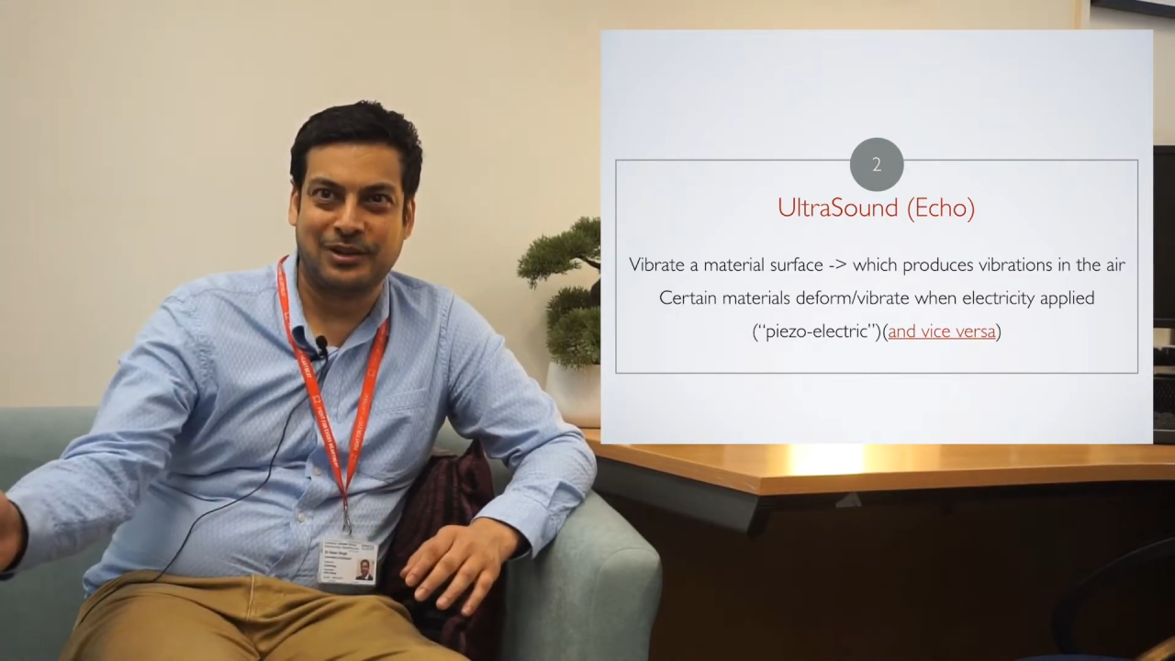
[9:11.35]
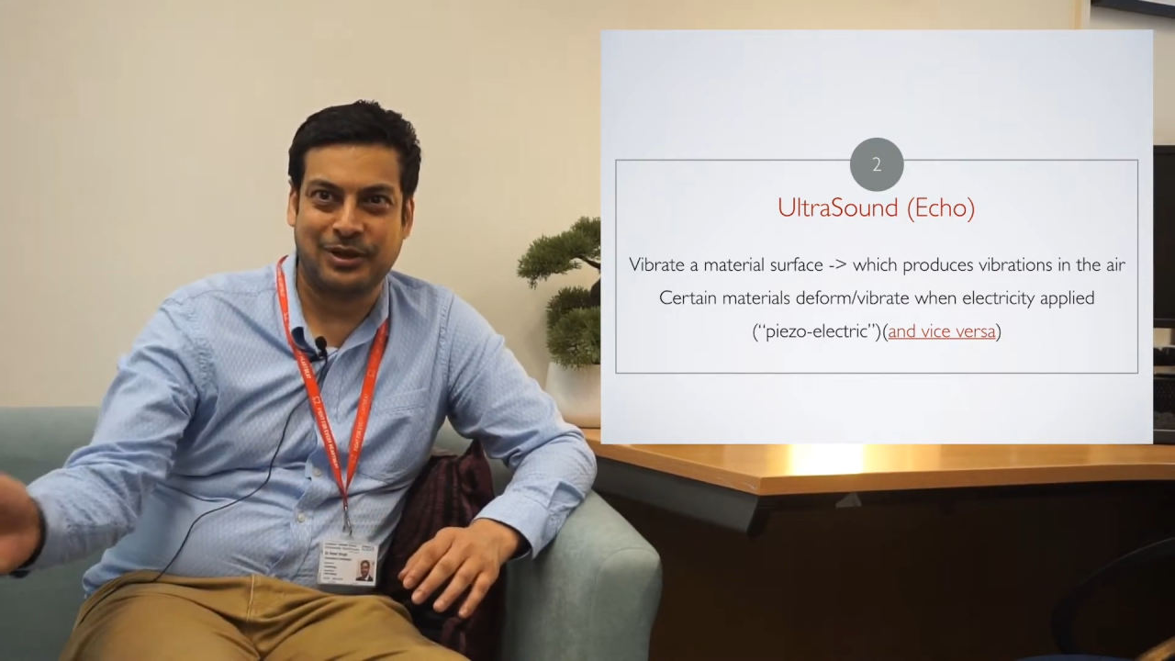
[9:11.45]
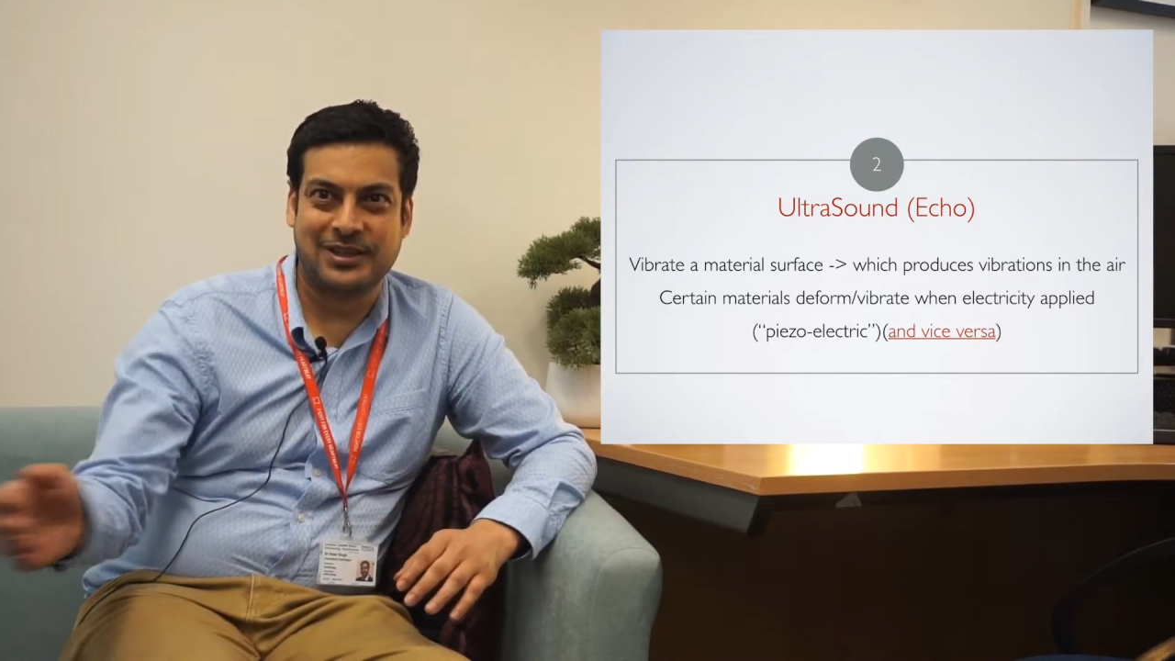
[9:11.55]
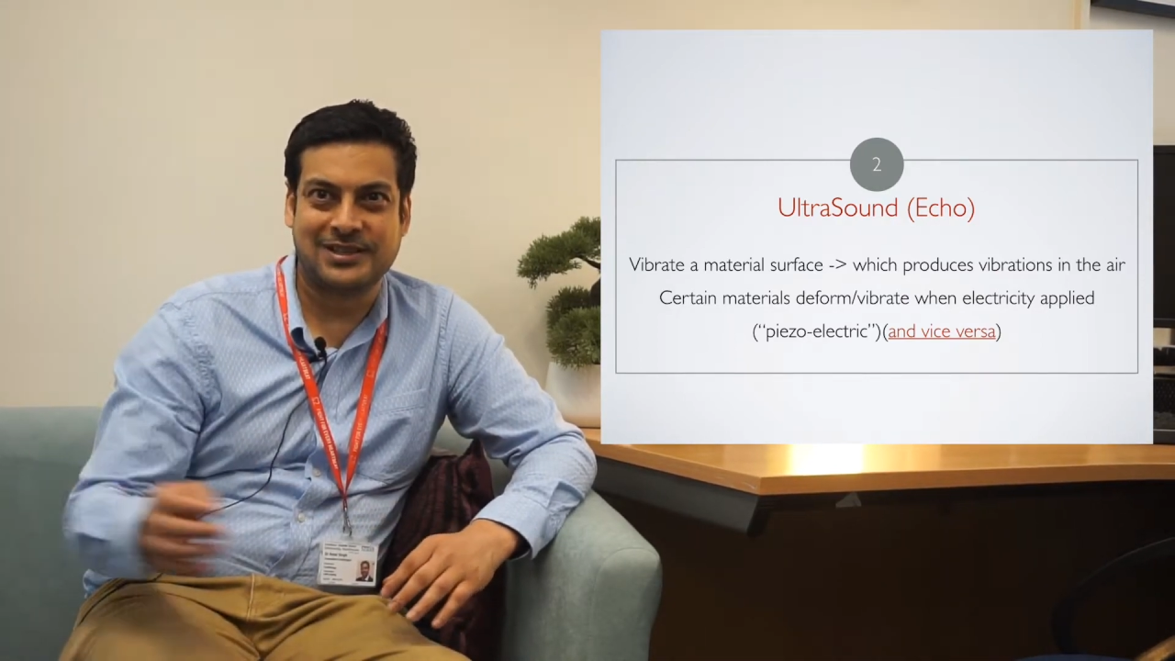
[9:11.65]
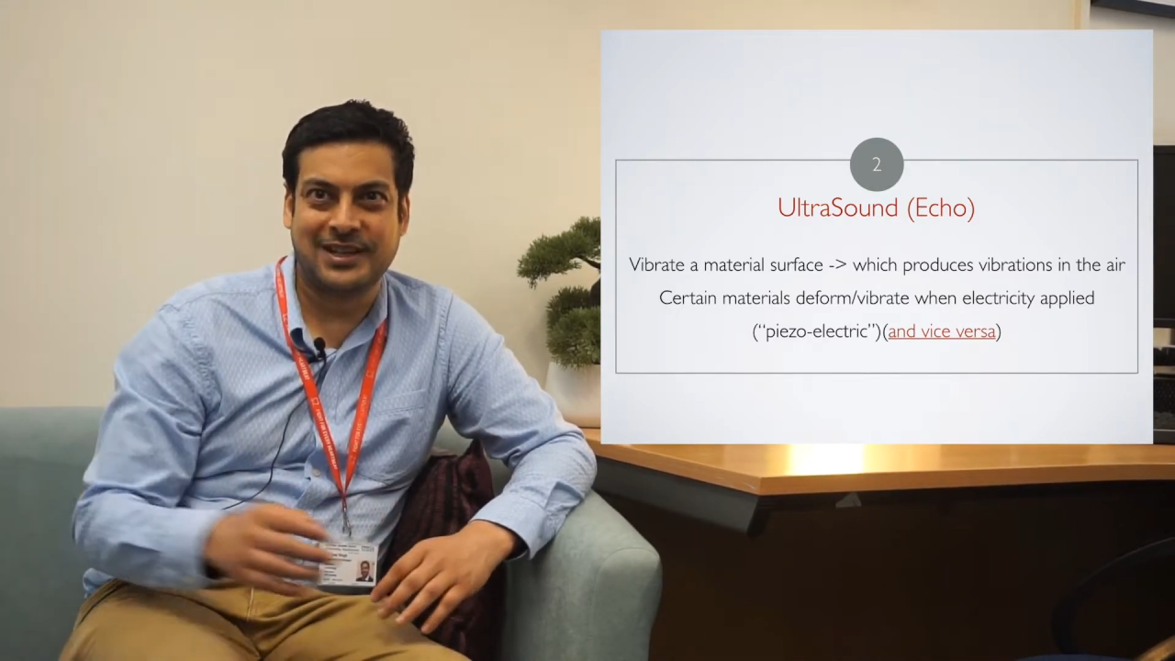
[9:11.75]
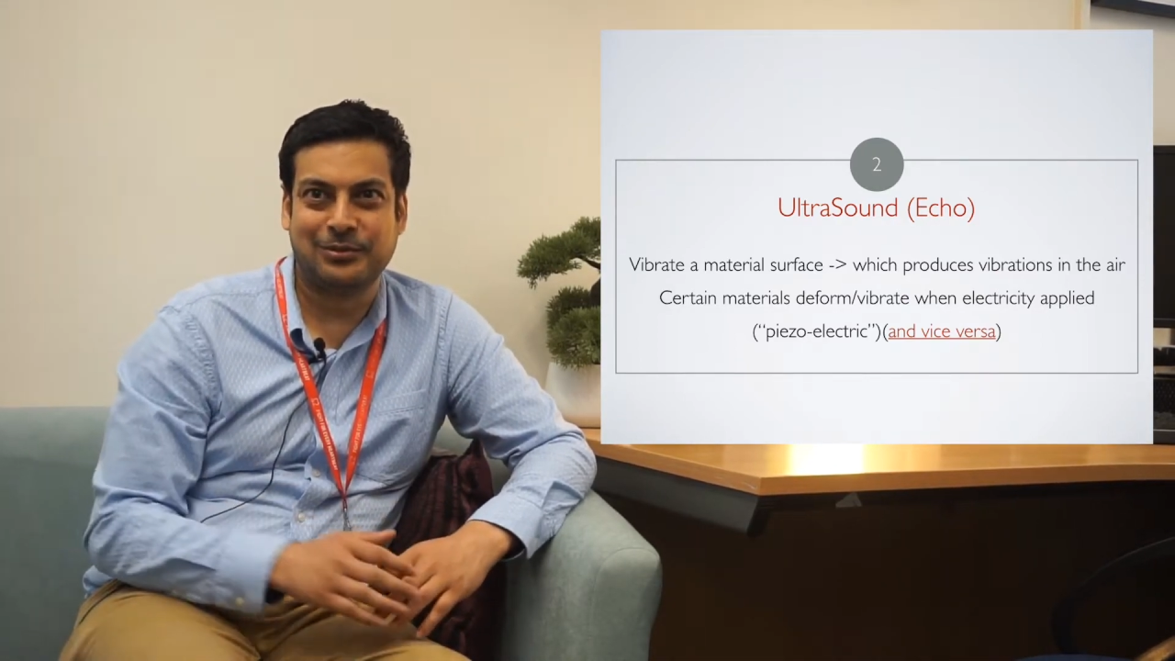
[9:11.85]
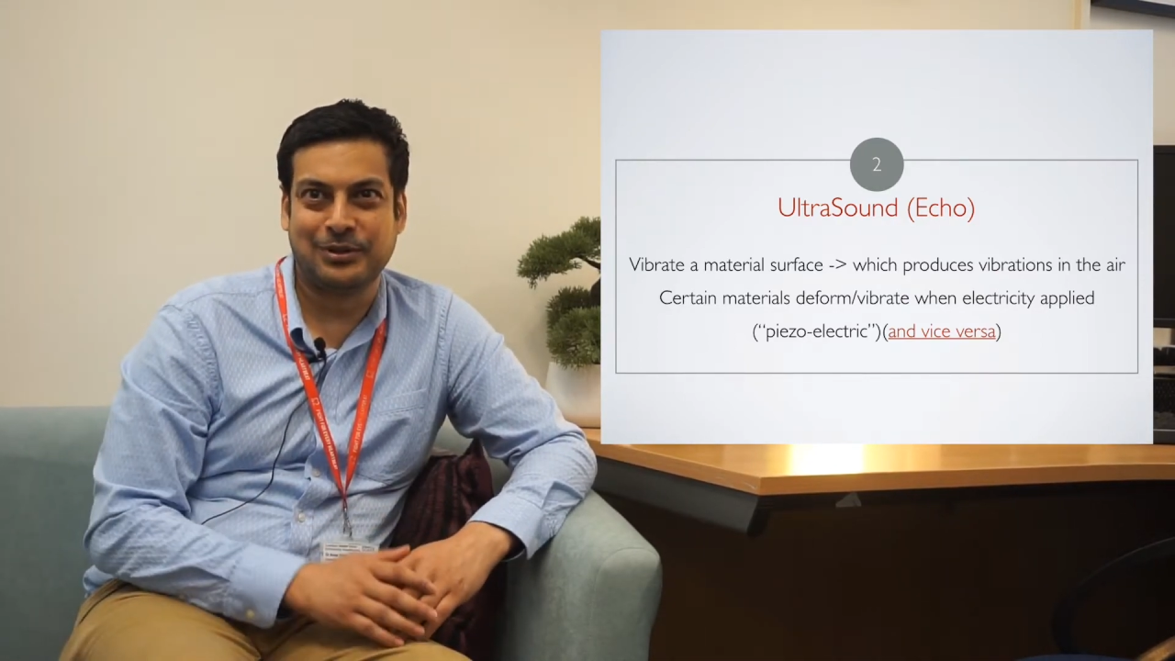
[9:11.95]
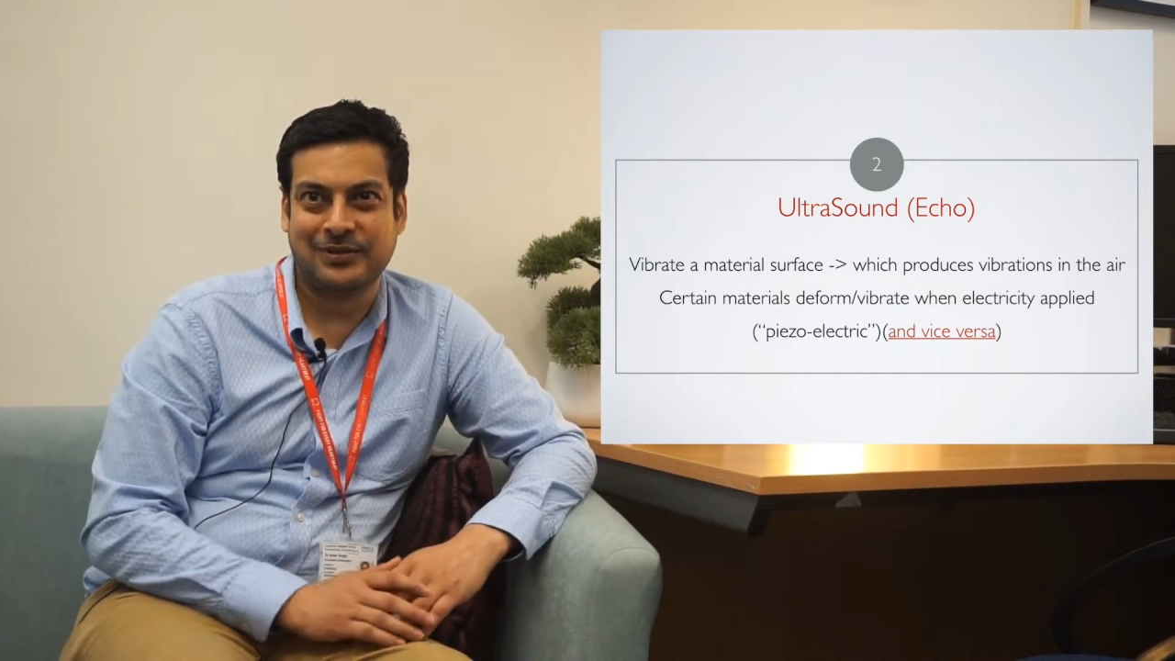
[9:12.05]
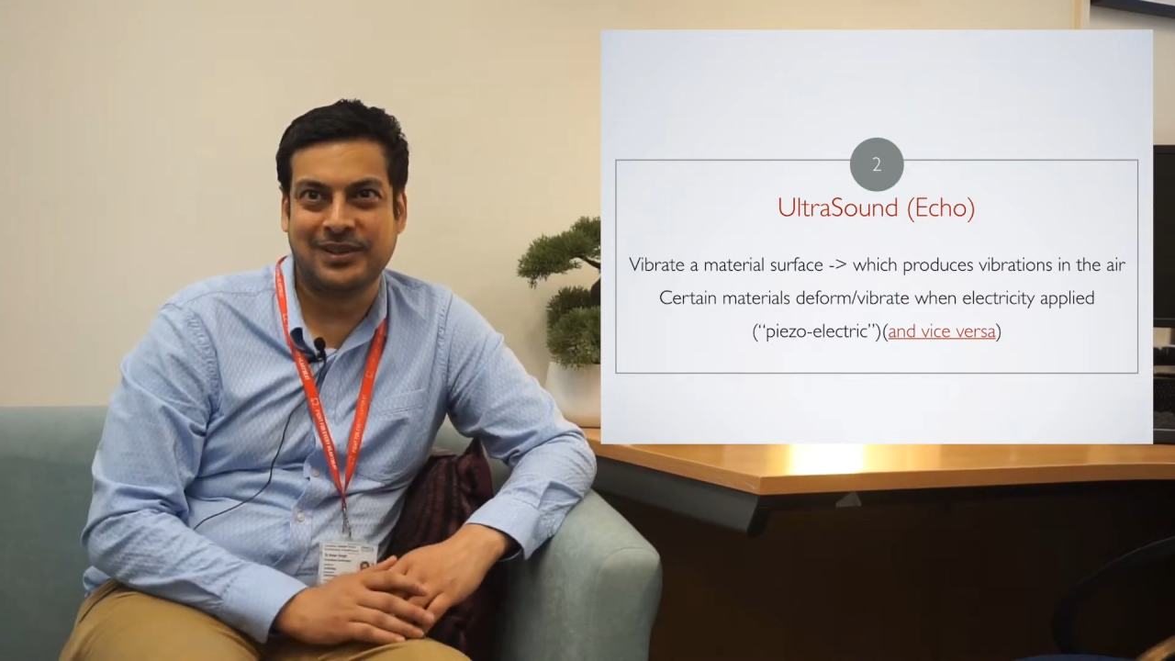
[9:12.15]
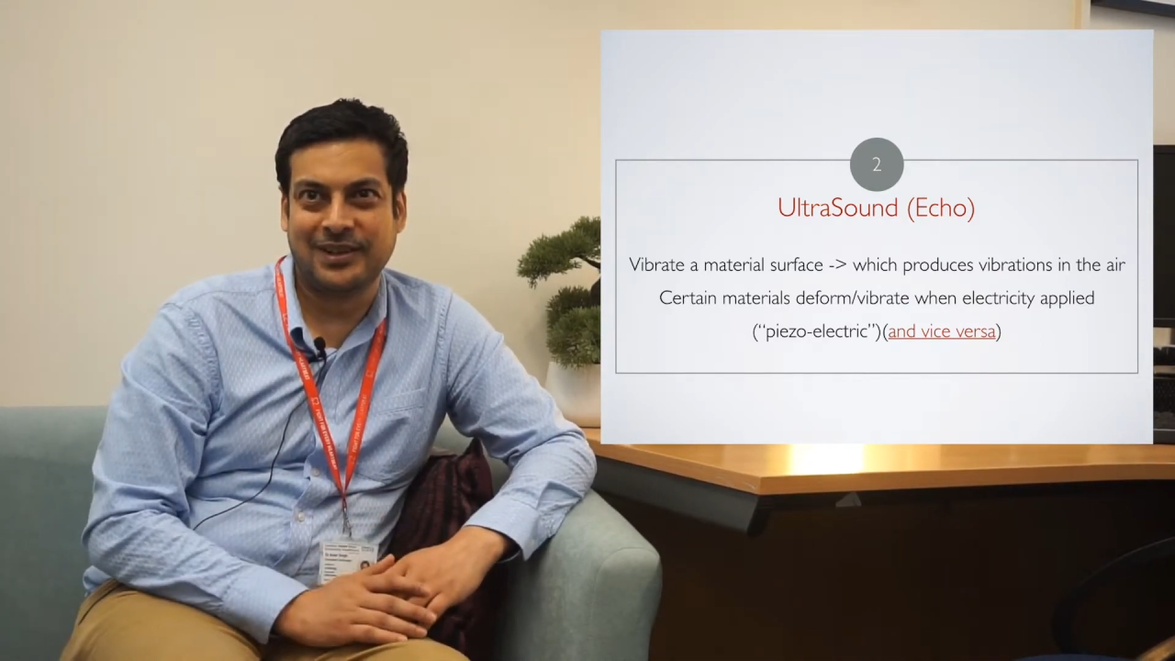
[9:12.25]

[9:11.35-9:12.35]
generate a sound wave